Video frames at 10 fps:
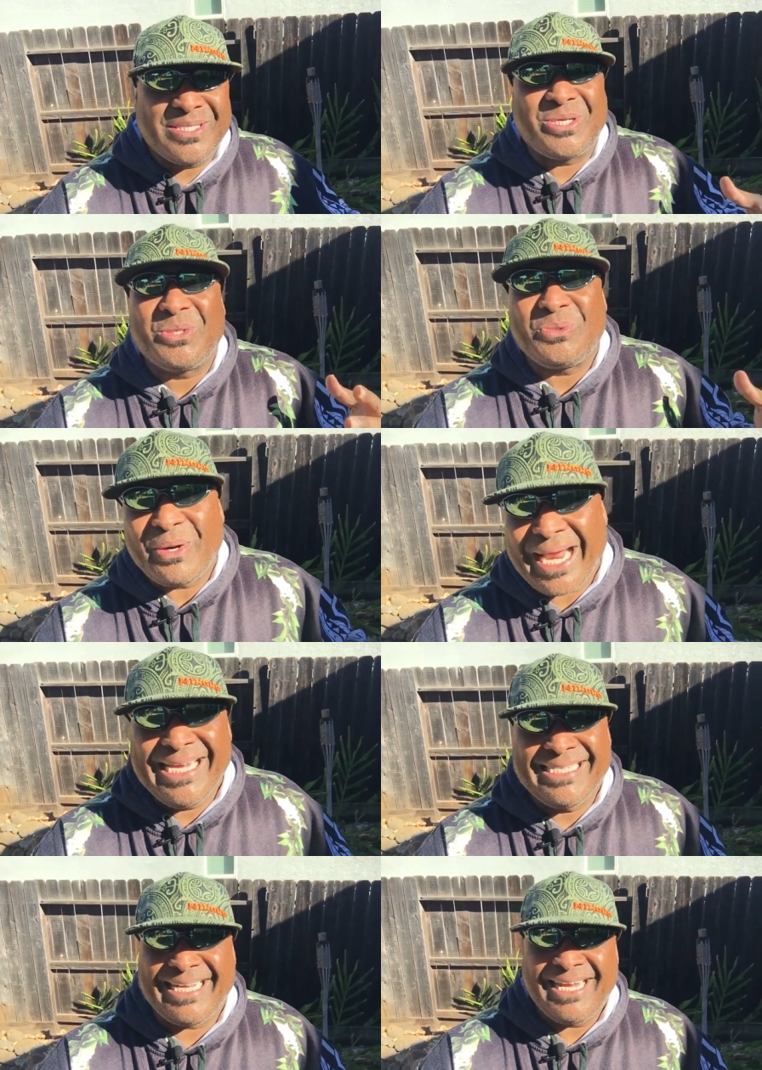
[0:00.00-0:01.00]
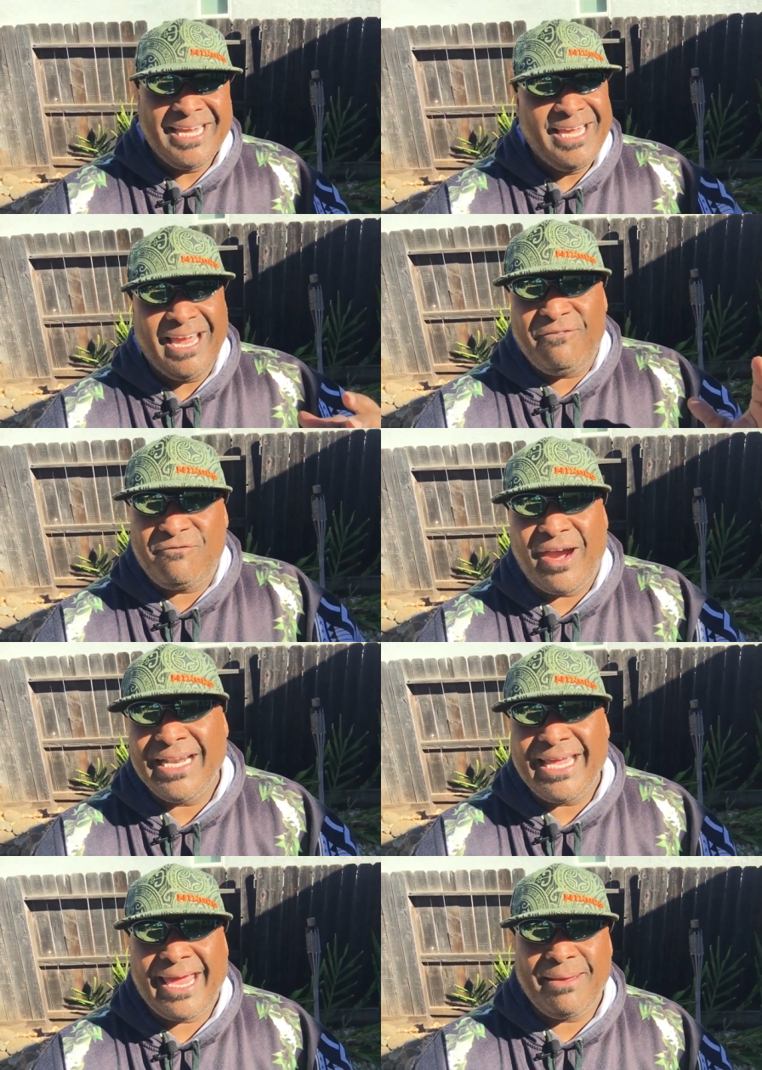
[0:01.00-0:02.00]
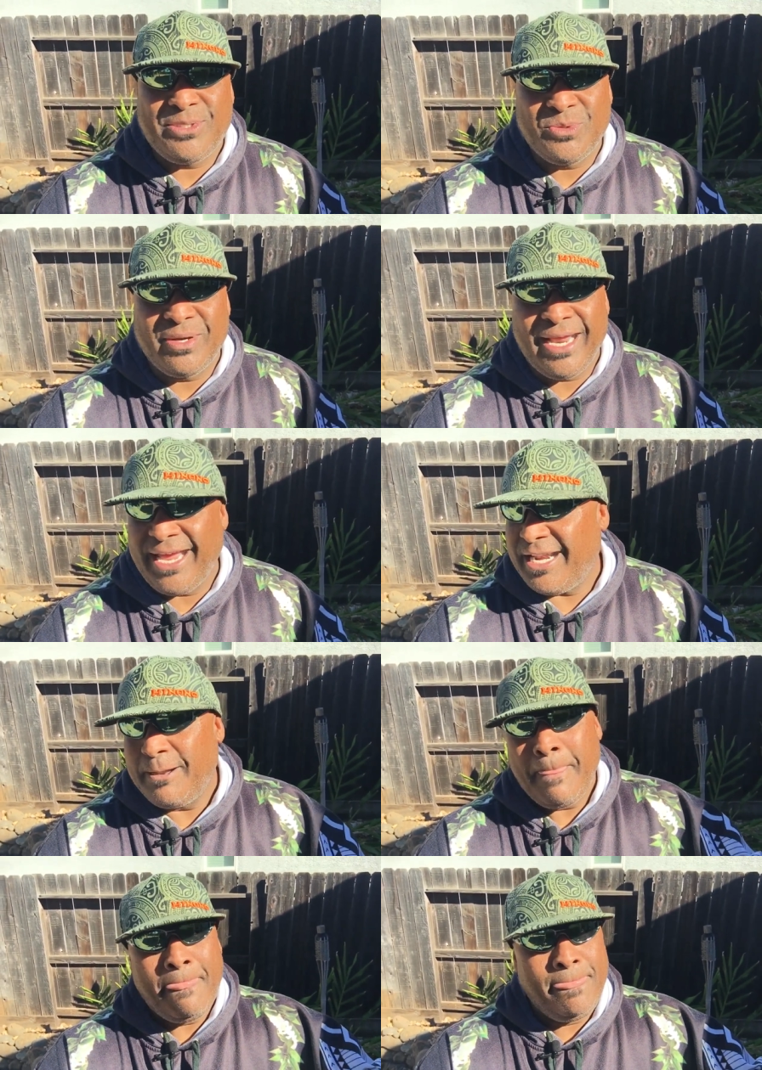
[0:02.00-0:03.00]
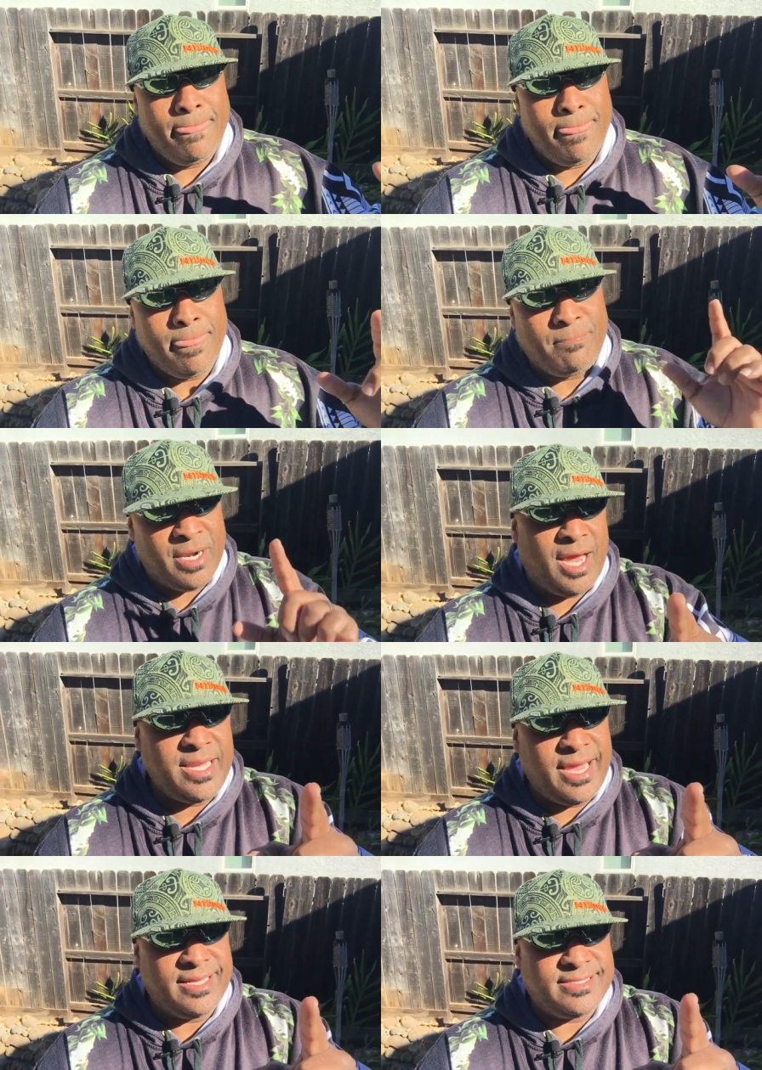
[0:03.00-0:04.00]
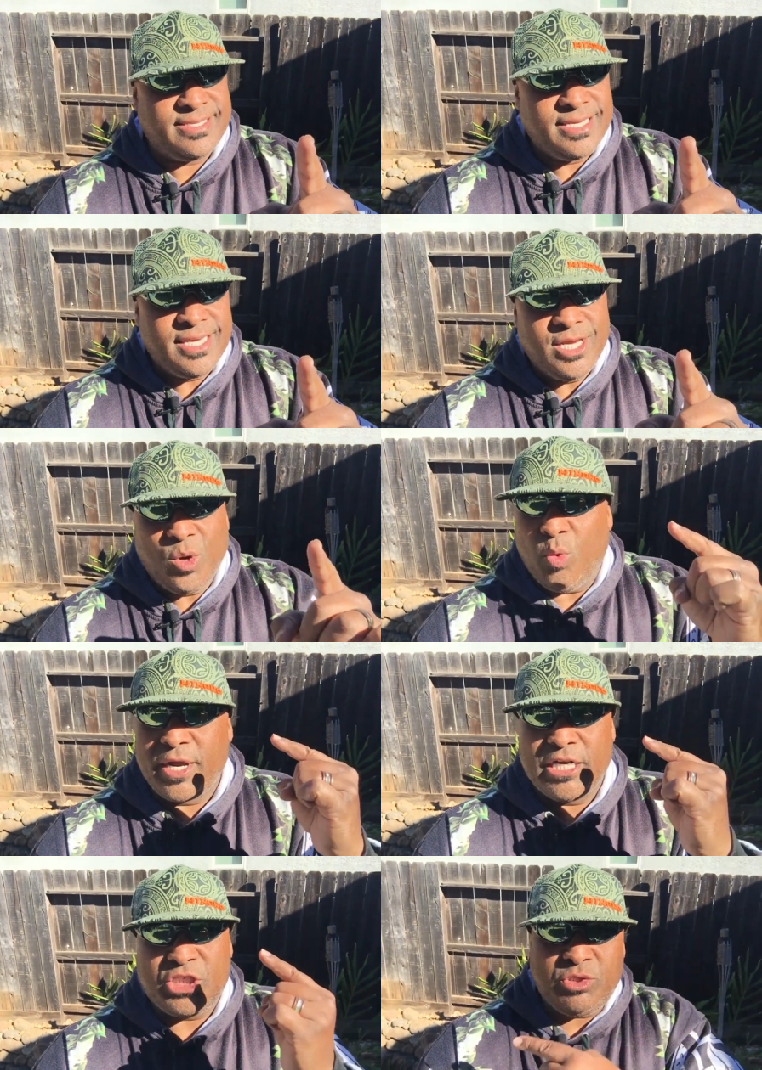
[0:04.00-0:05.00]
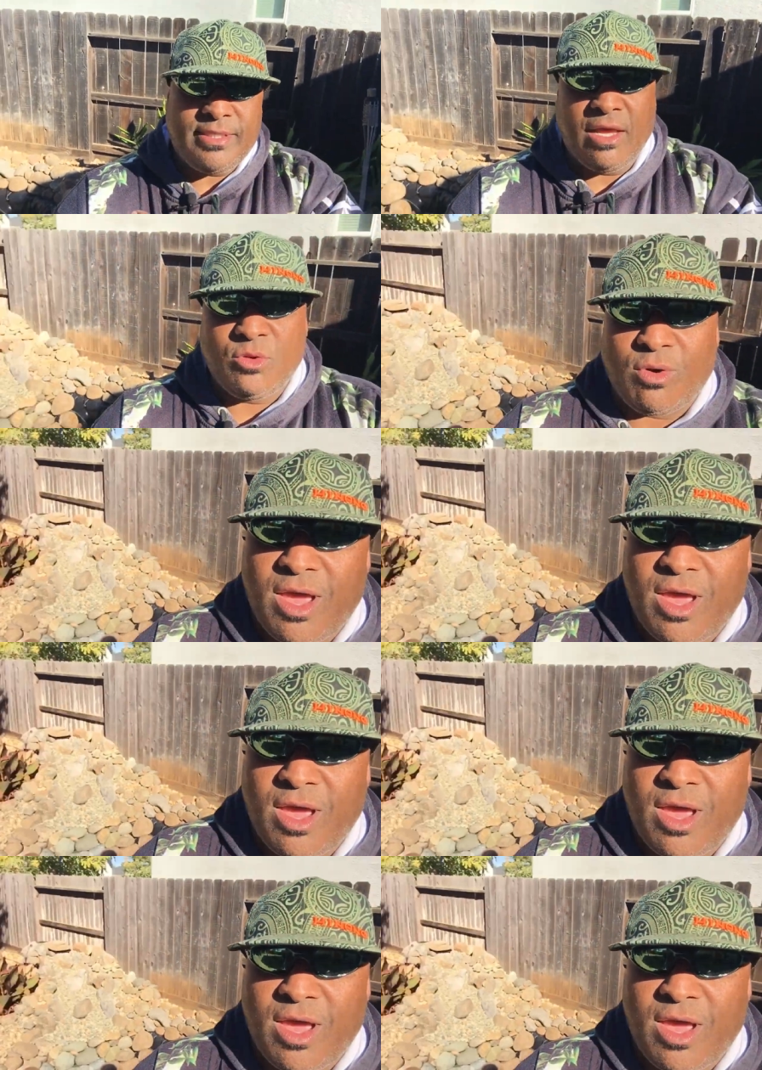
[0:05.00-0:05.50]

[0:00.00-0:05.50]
It's crazy. It finally came to an end, but not yet. We're gonna shoot down the